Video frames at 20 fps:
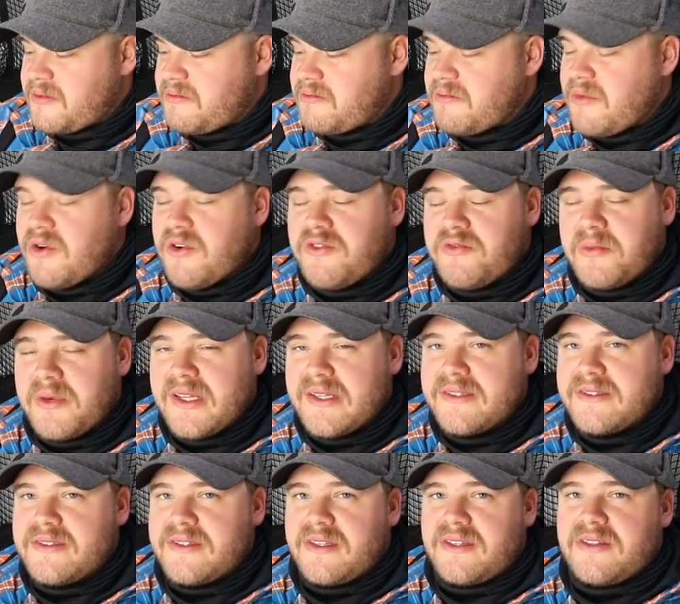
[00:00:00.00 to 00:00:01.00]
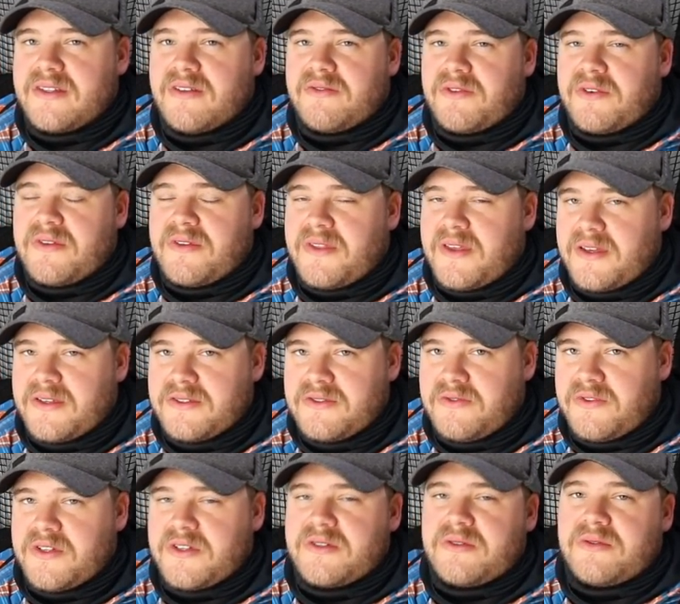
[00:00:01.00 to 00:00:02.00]
movements and different things
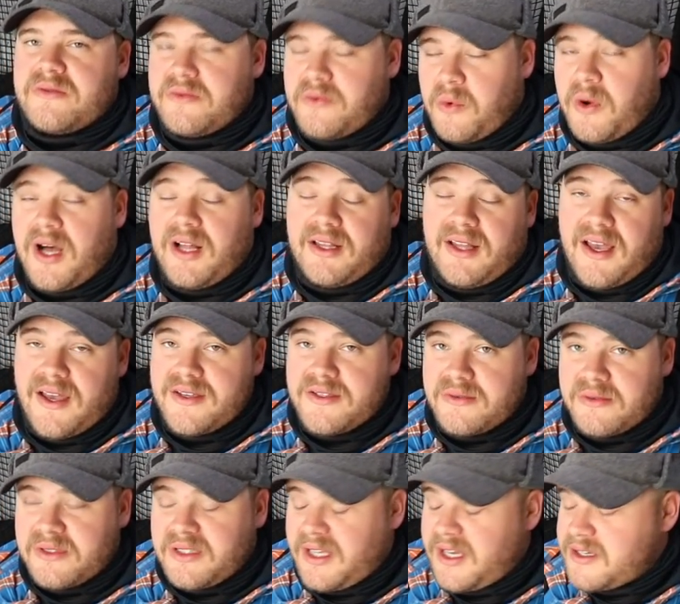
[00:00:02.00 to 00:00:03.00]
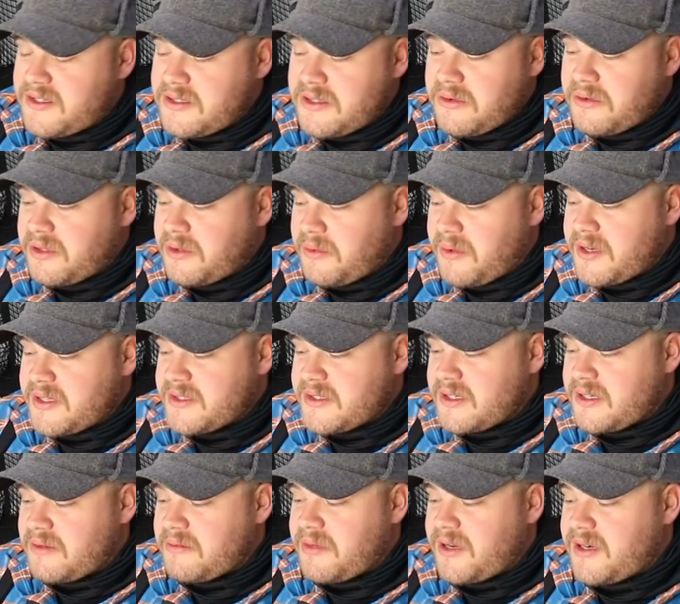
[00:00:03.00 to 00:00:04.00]
fish walleyes relate to in the
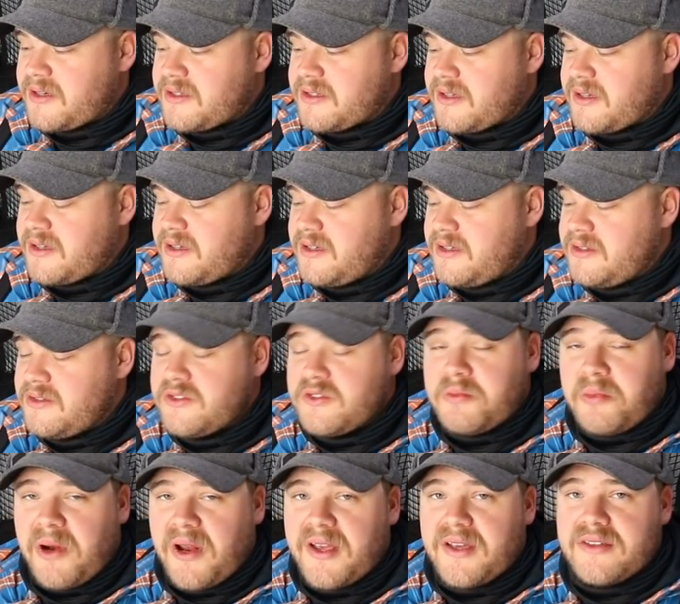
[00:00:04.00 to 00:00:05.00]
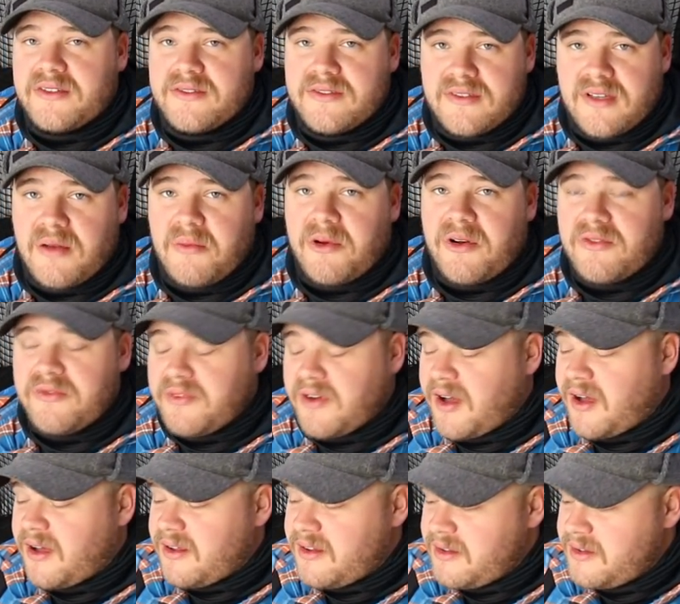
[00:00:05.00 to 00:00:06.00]
winter compared to spring, summer,
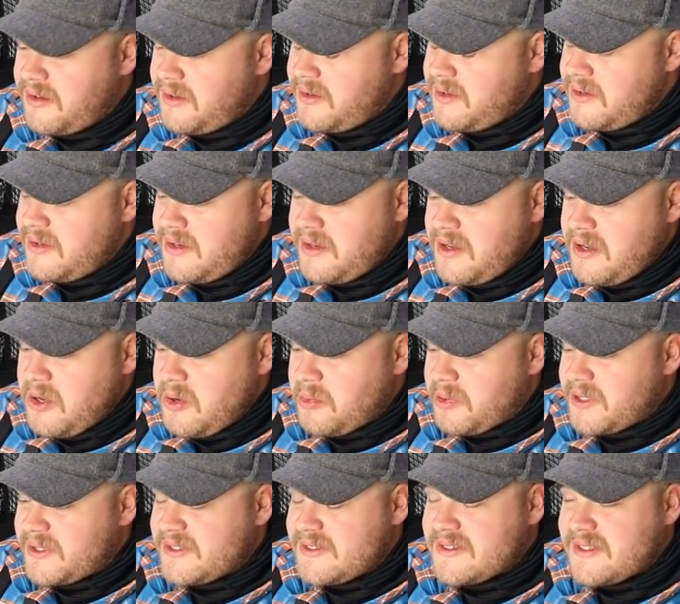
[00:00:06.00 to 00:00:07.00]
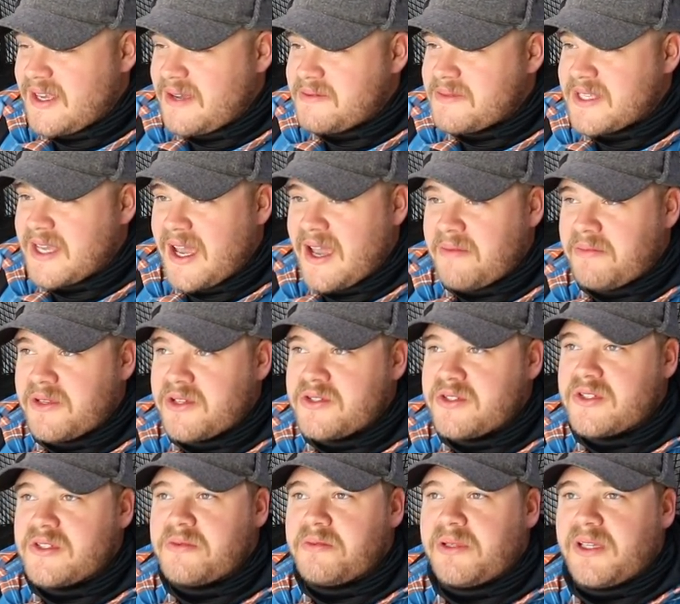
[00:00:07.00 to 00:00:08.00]
fall. But at the same time, there's
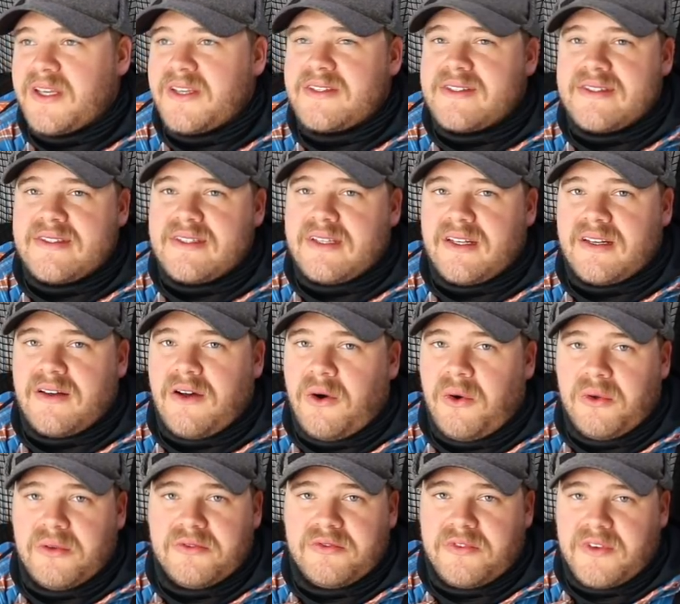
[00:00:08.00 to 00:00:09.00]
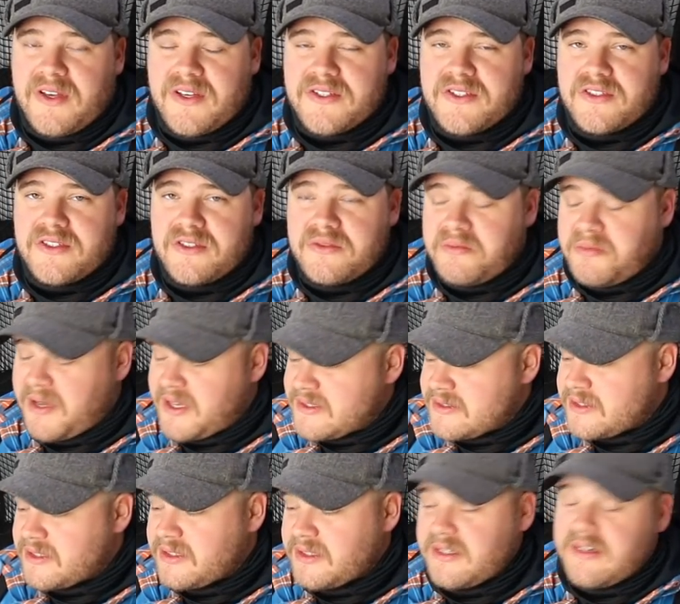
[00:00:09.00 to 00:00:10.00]
just places that hold fish
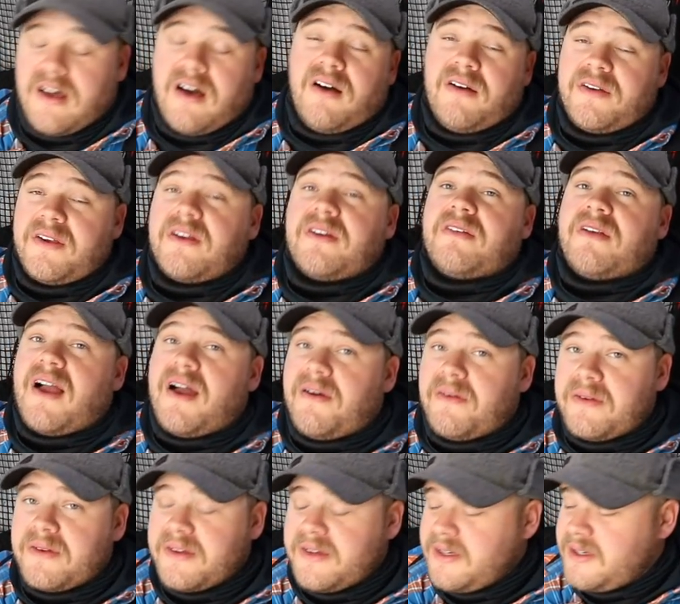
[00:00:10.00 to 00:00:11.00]
basically all year round.